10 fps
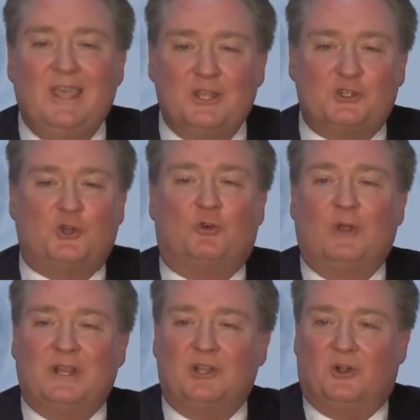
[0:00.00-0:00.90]
It's
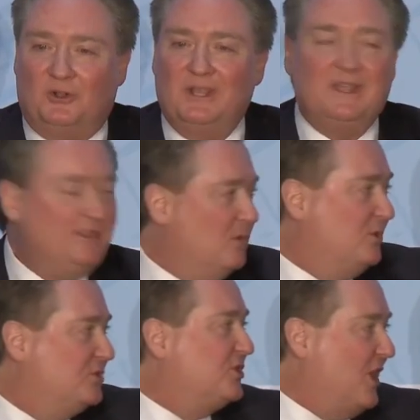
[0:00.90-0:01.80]
critical that
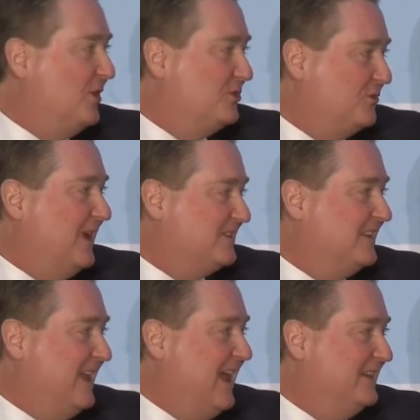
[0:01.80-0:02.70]
we start
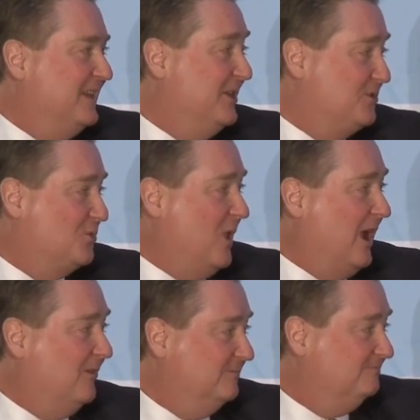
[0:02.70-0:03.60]
addressing that need as well.